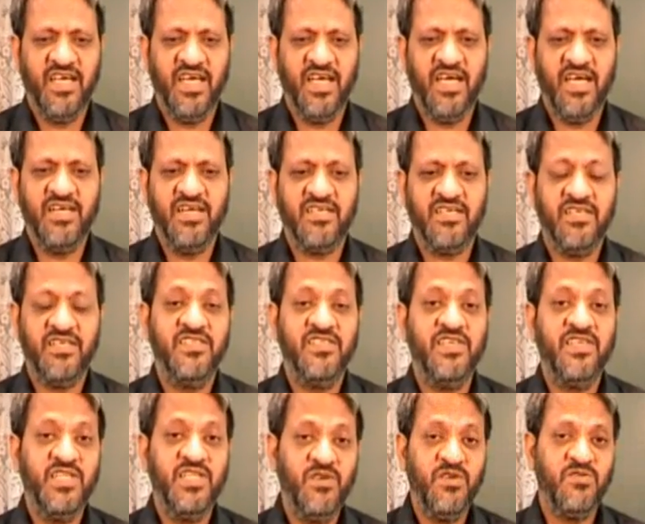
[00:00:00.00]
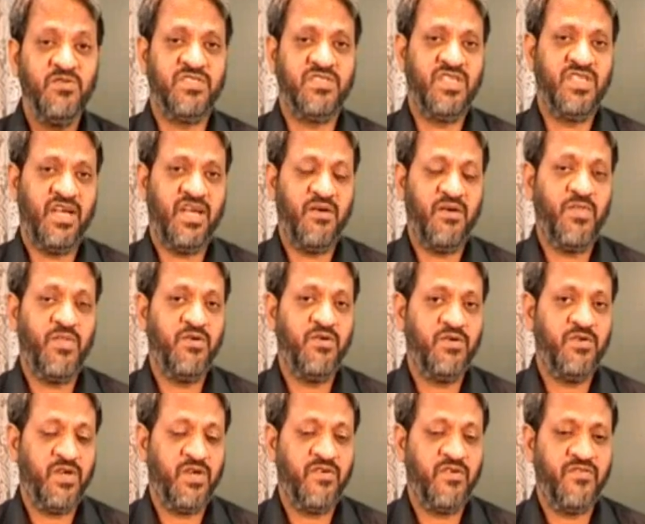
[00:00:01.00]
and reduce the
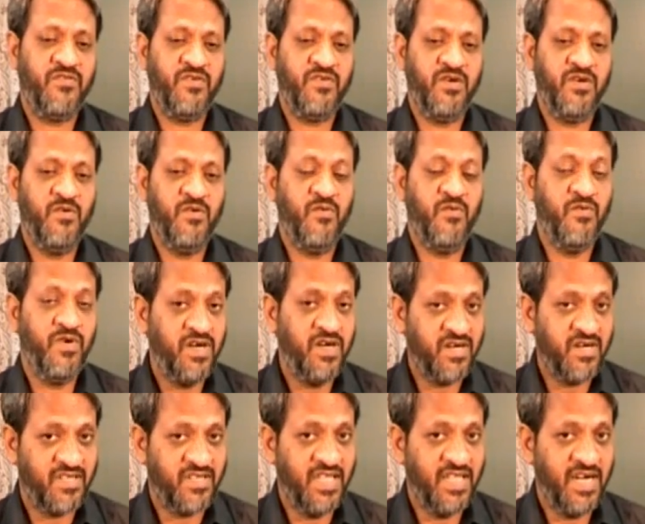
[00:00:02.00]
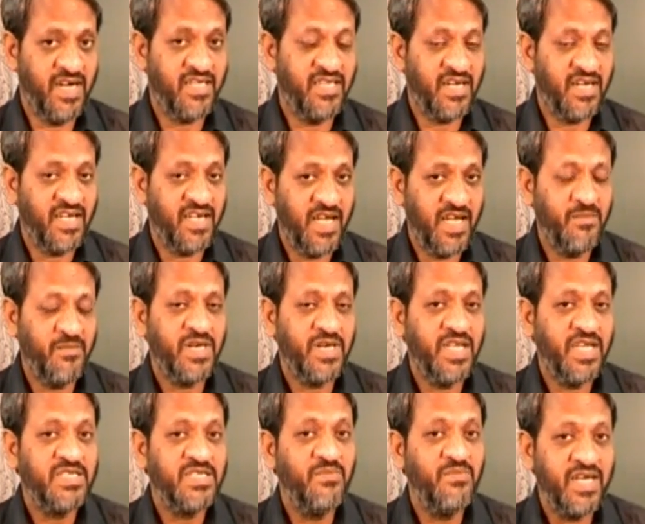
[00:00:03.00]
amount of work that the
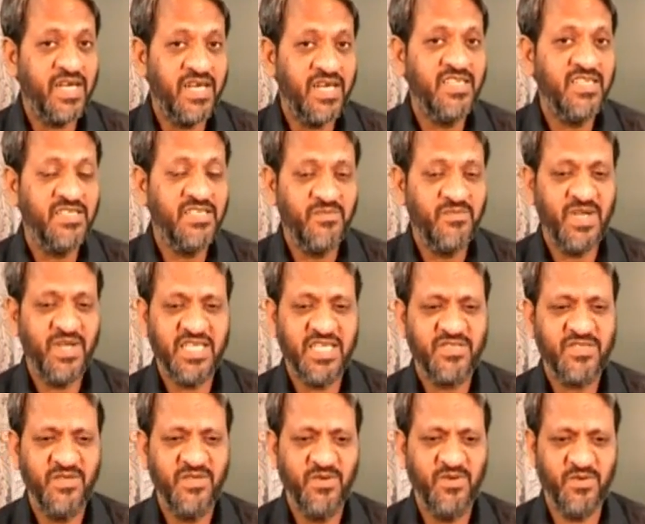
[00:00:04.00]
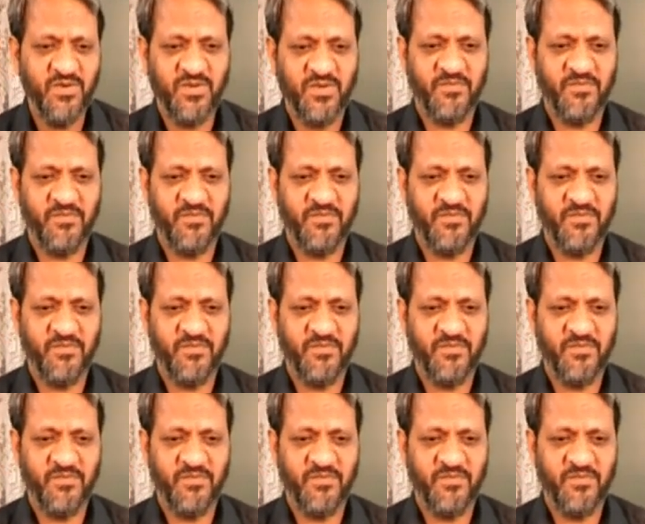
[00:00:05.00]
camera's mechanism has to do.